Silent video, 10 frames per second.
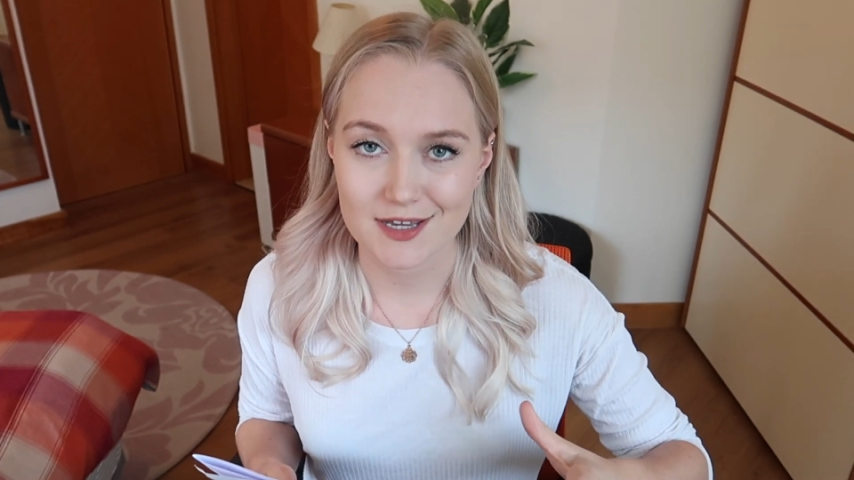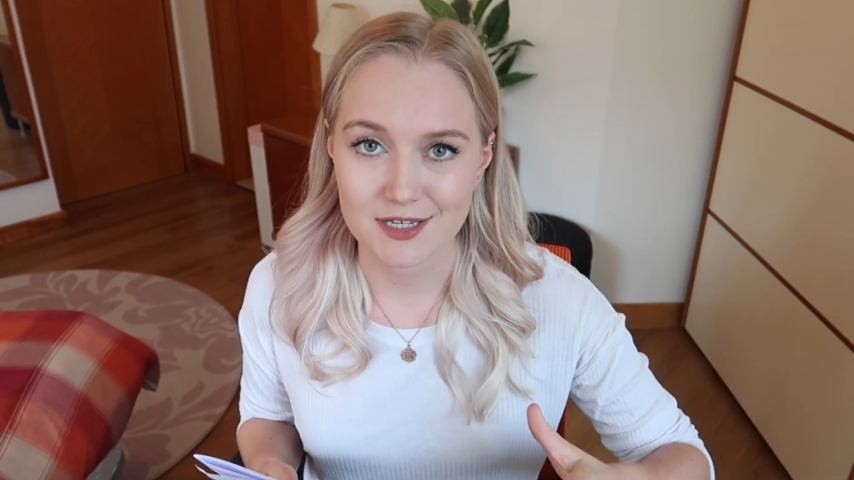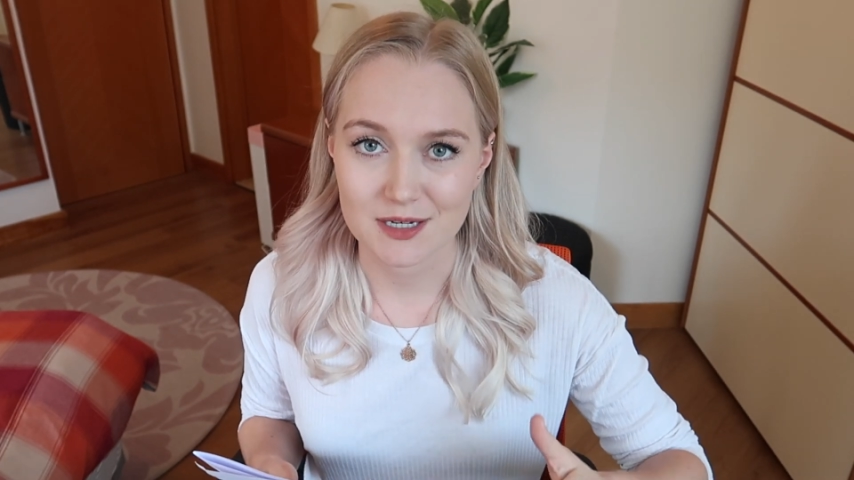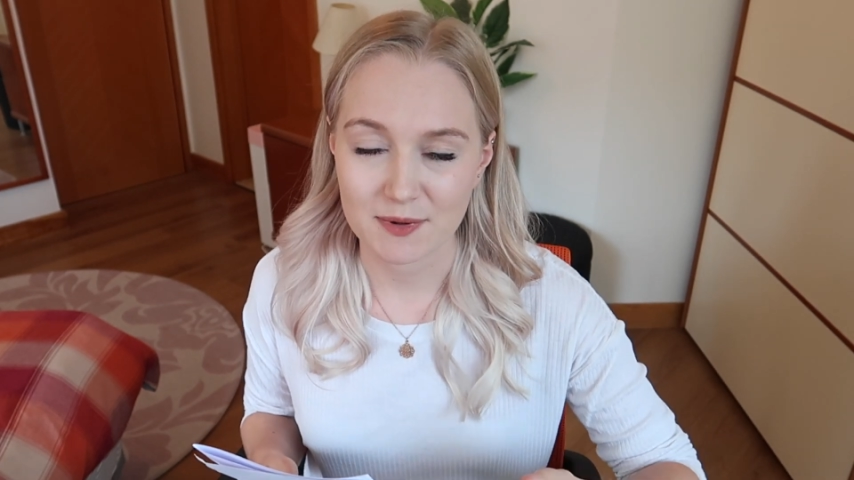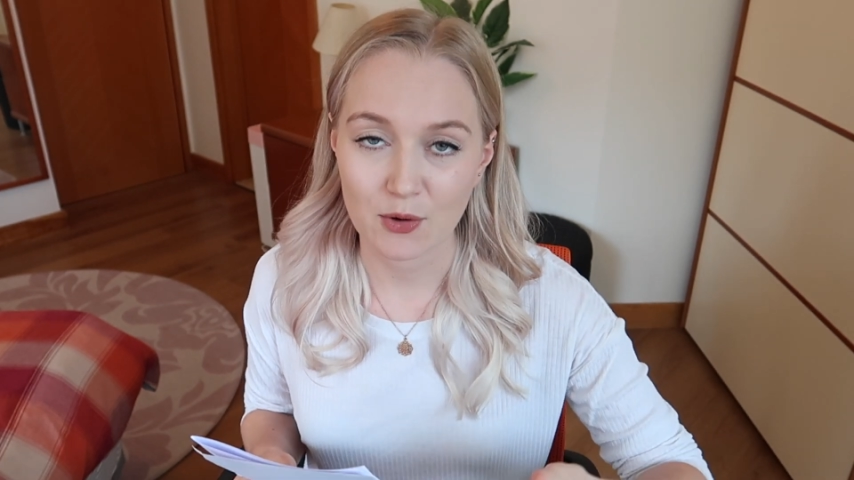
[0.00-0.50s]
is
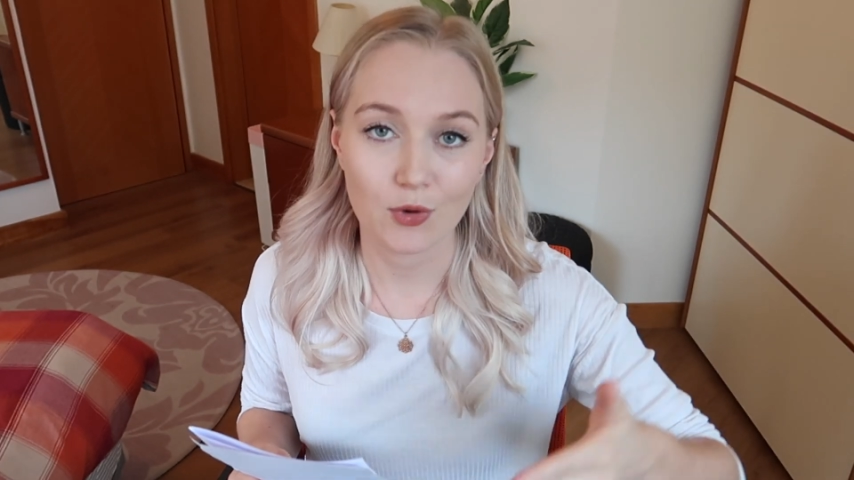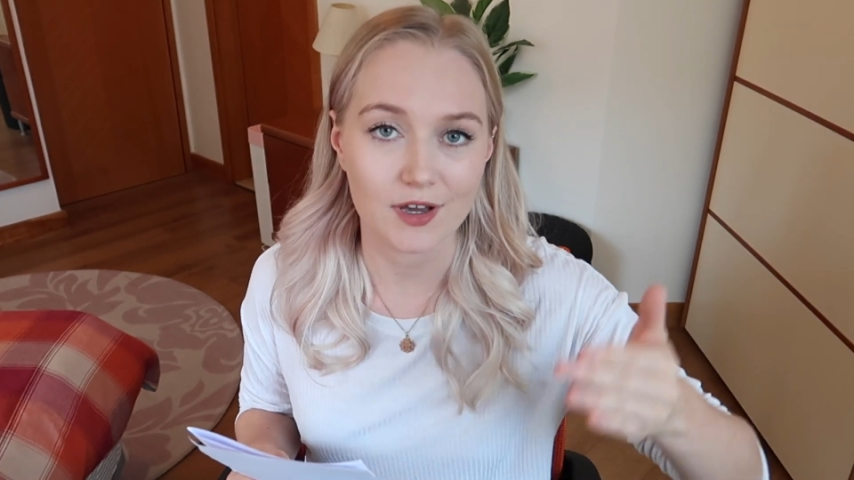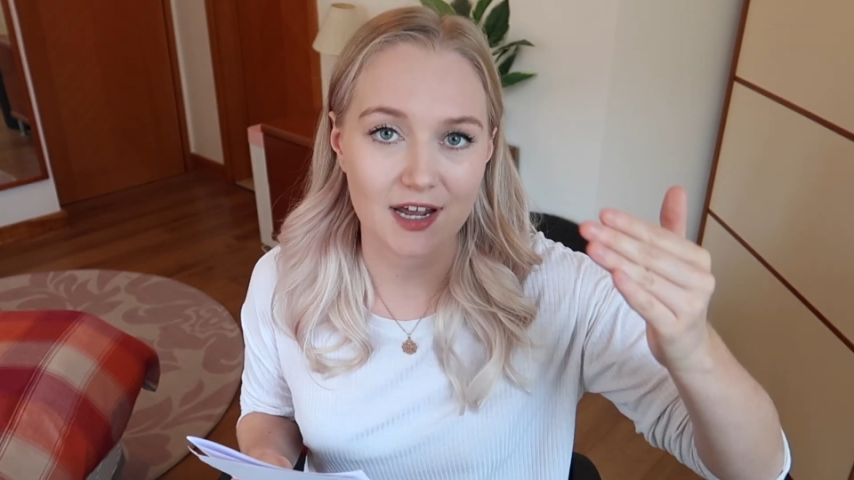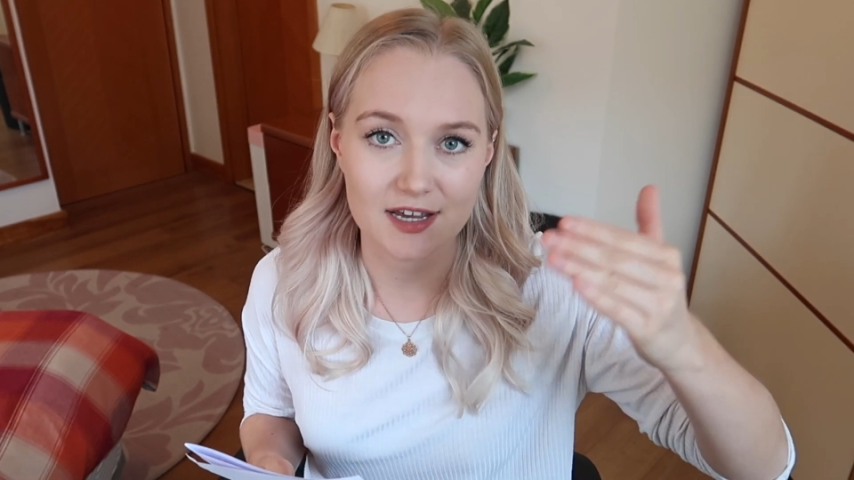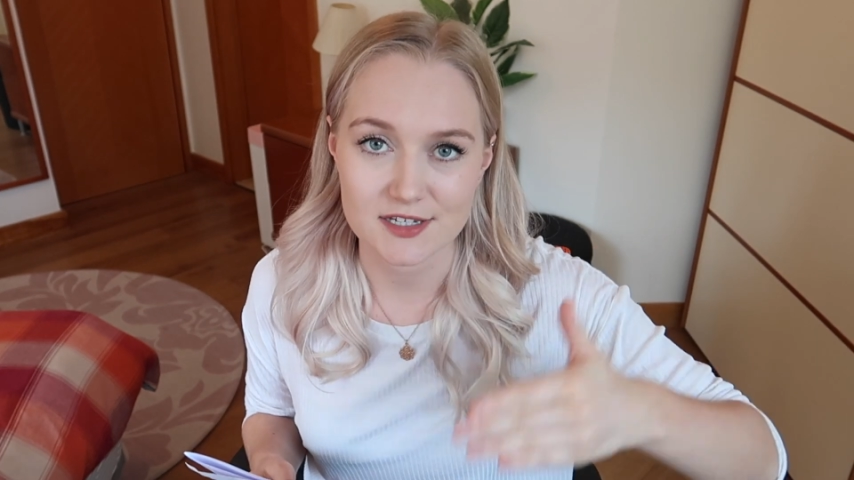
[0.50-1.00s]
going to be
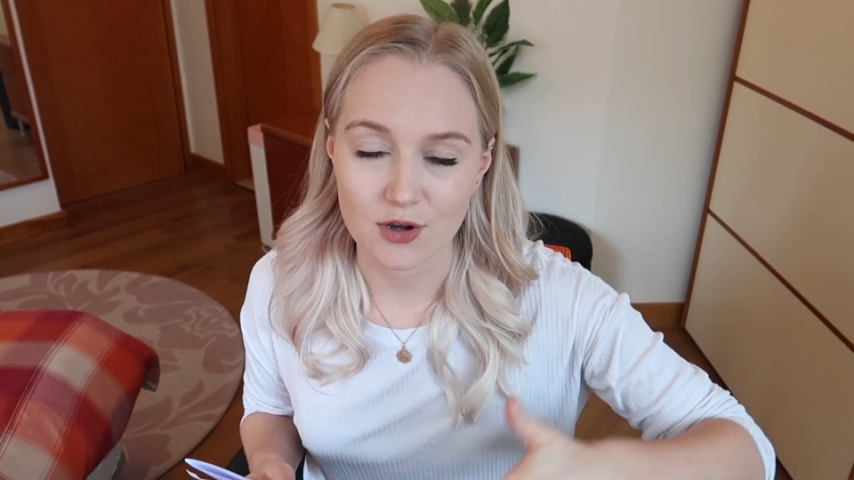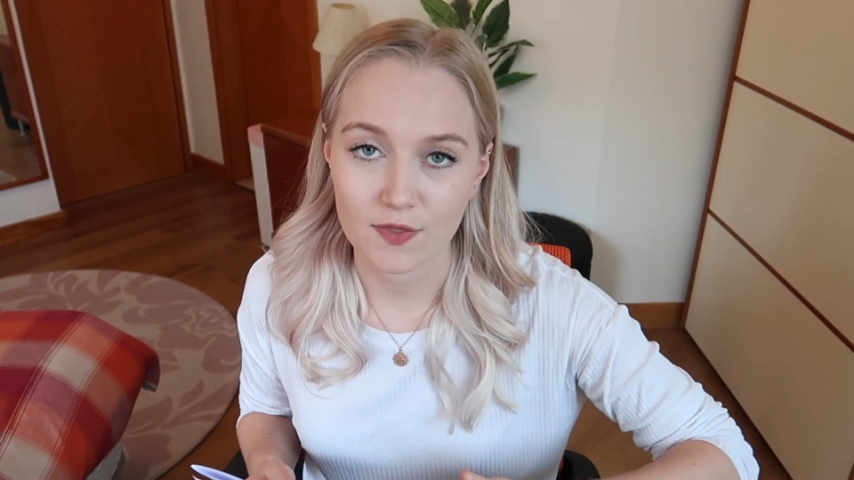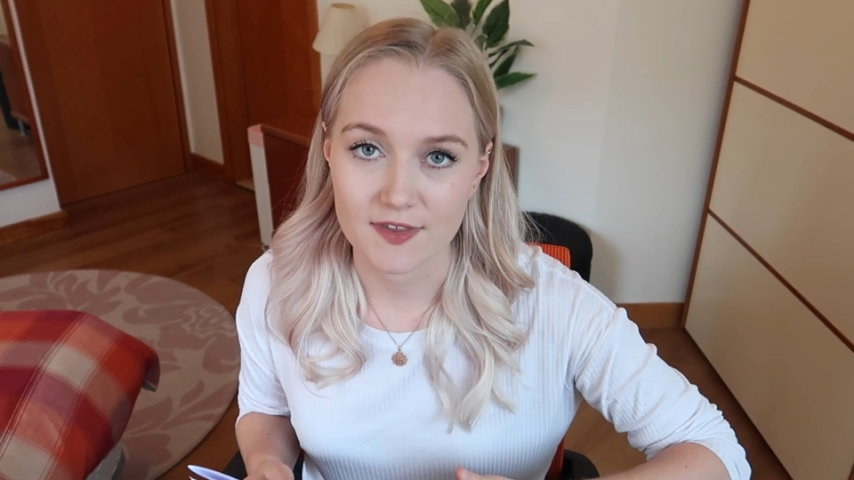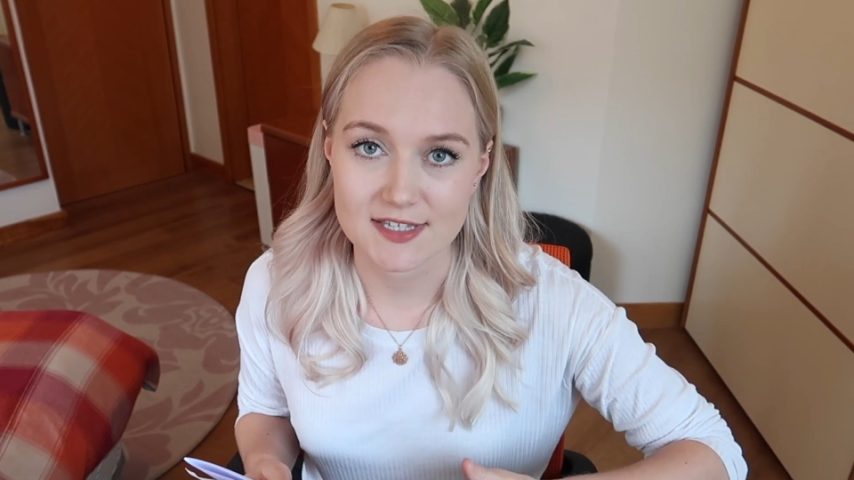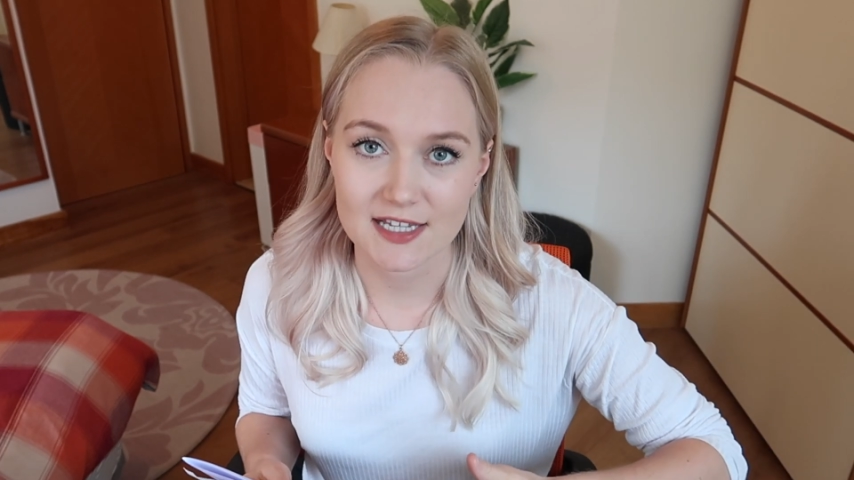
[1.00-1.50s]
organised
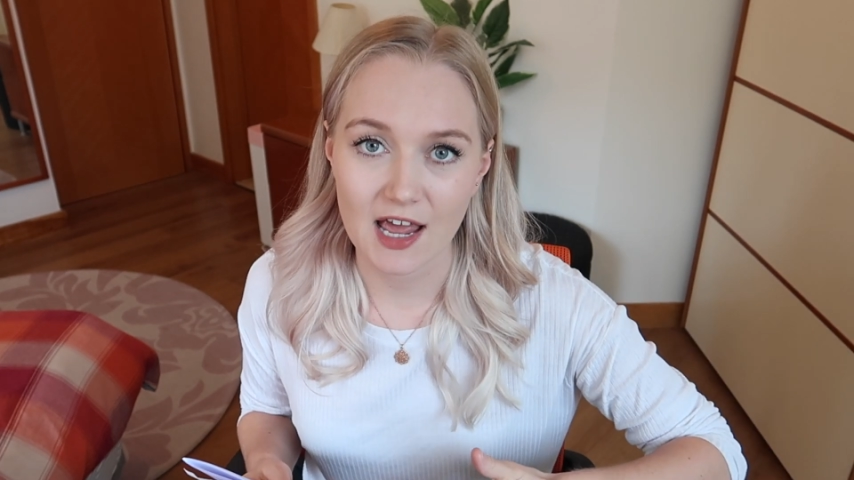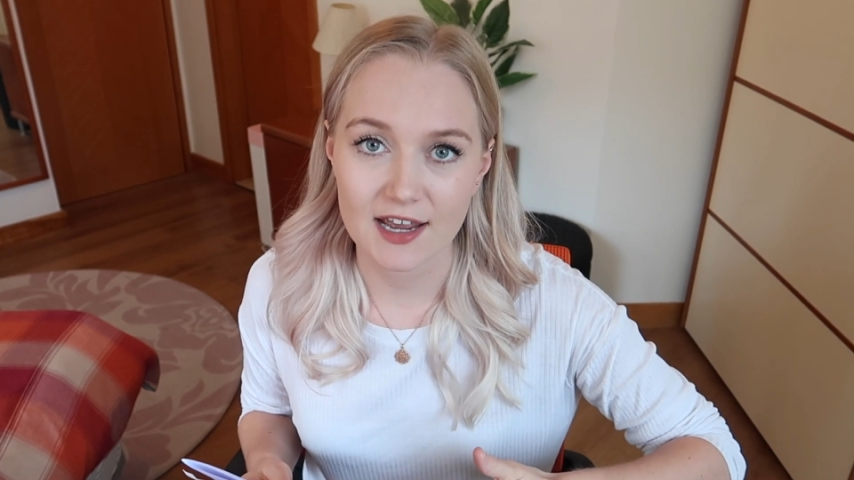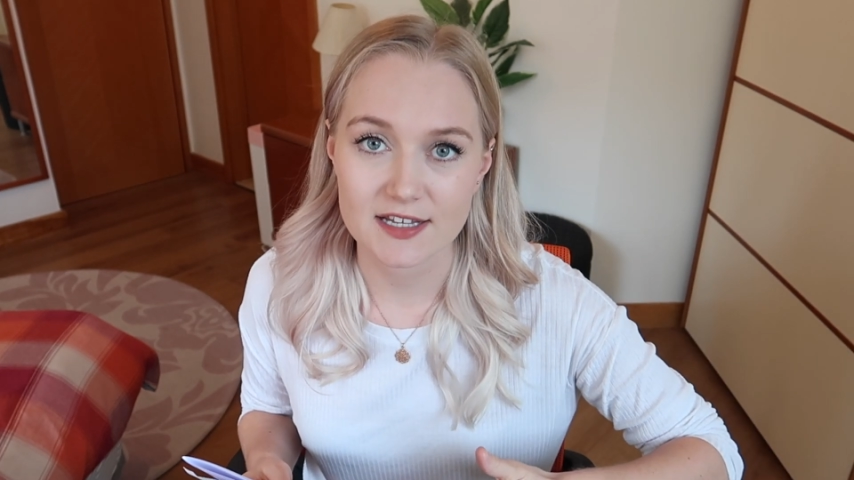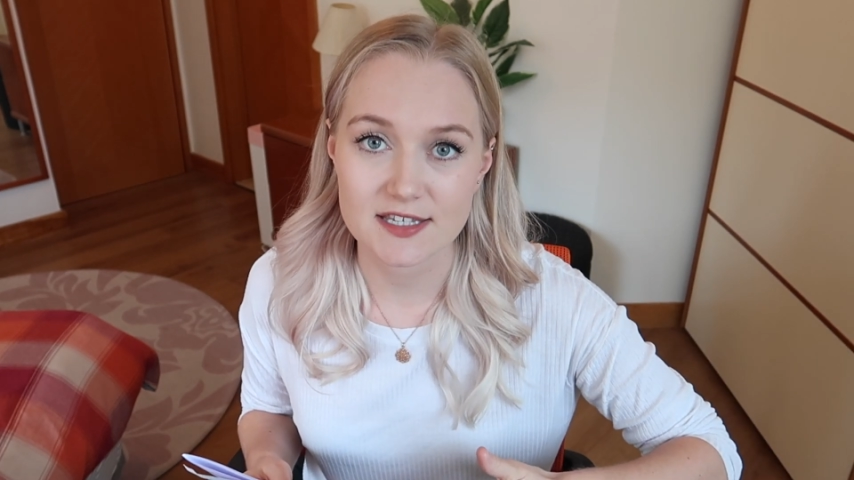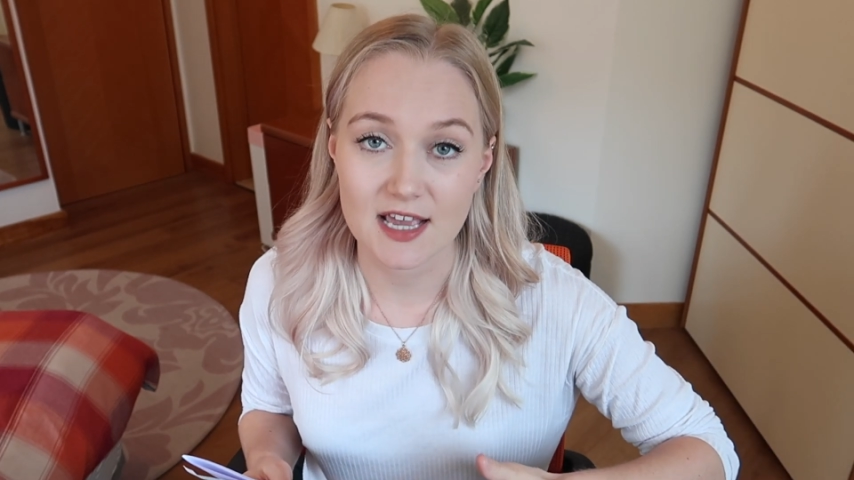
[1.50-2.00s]
on the
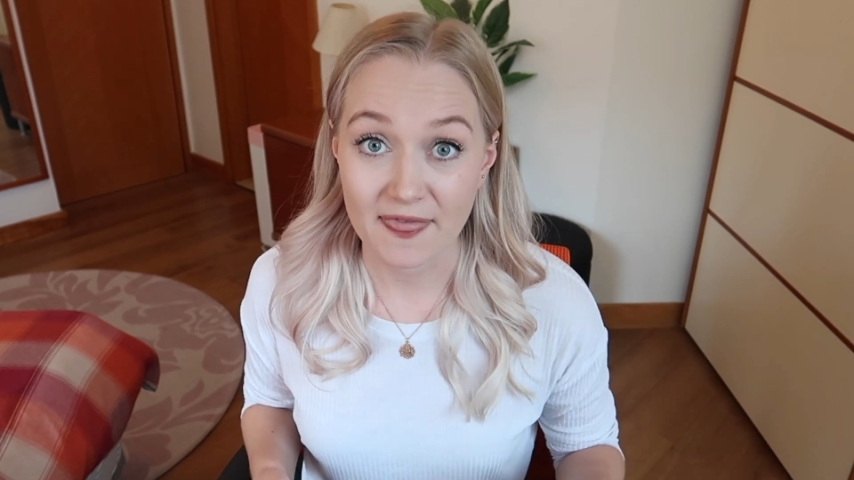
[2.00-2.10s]
slides,